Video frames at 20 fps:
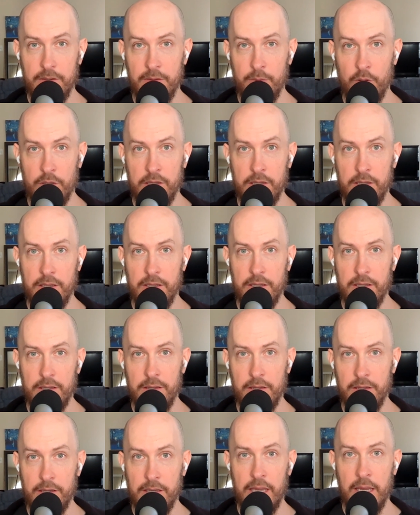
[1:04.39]
what
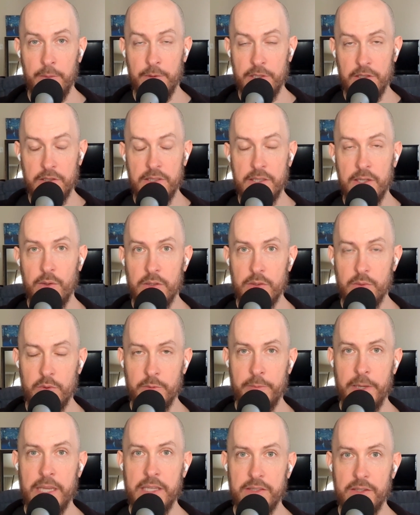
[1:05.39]
the Amazon series
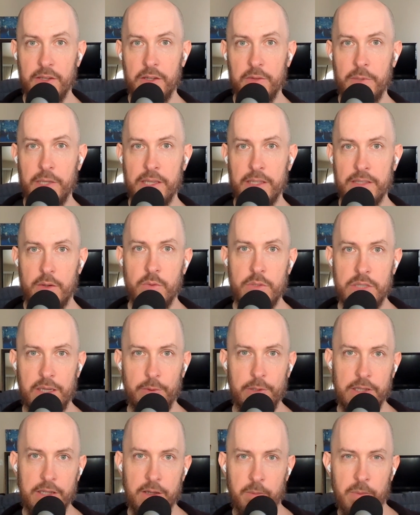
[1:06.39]
was based on because I was
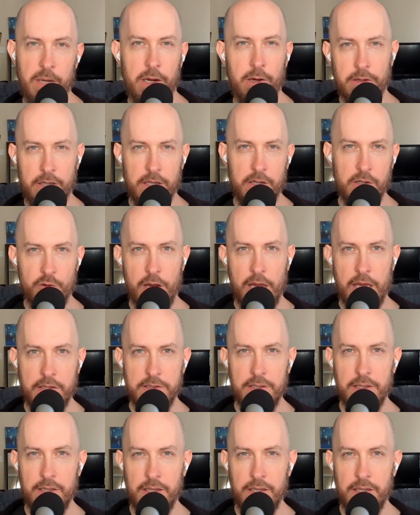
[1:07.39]
able to compare and contrast,